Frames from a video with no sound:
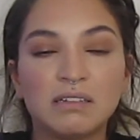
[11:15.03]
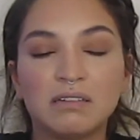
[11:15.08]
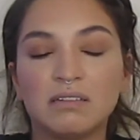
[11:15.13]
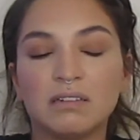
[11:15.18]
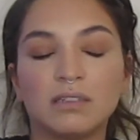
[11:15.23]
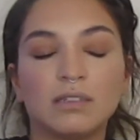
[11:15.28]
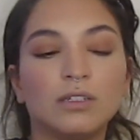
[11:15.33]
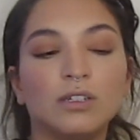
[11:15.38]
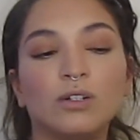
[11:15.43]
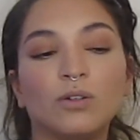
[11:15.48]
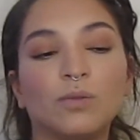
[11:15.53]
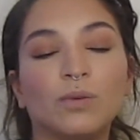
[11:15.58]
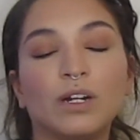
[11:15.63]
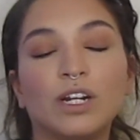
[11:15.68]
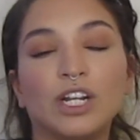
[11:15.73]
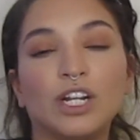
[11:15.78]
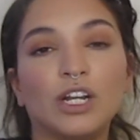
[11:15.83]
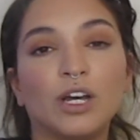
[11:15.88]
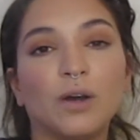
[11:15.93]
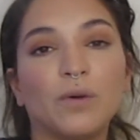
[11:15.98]
Ugh, you don't want
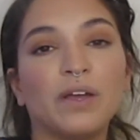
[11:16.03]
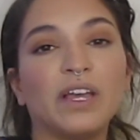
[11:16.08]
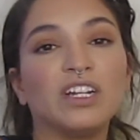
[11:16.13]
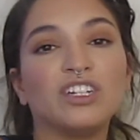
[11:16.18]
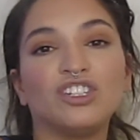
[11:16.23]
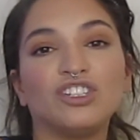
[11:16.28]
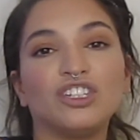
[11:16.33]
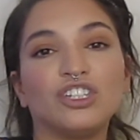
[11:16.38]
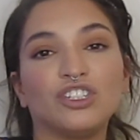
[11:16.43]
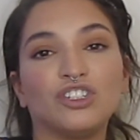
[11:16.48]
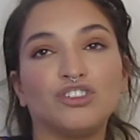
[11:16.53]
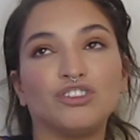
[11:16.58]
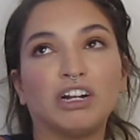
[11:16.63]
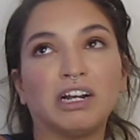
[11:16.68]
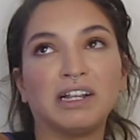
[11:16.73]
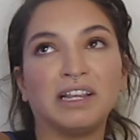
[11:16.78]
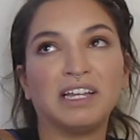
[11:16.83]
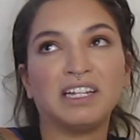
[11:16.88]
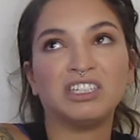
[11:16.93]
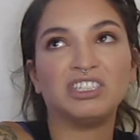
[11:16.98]
to know. It's just
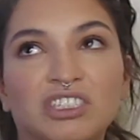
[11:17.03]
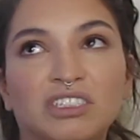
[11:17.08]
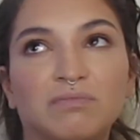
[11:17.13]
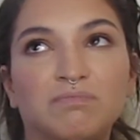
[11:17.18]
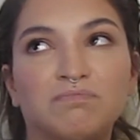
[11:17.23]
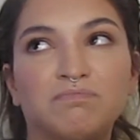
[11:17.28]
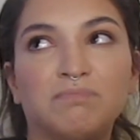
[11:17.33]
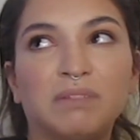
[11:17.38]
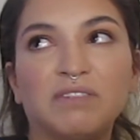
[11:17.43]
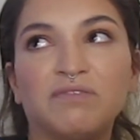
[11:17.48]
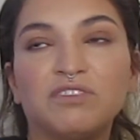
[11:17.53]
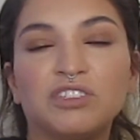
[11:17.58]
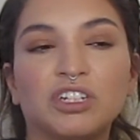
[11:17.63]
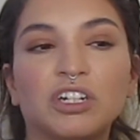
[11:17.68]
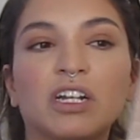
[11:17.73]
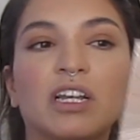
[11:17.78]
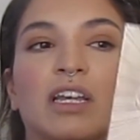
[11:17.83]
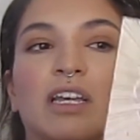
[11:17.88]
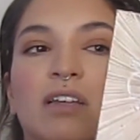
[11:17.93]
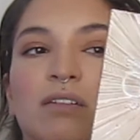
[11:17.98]
dried like beef
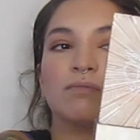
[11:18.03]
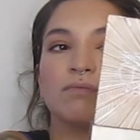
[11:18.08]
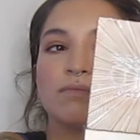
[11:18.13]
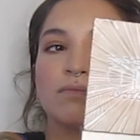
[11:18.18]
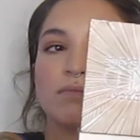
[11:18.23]
jerky.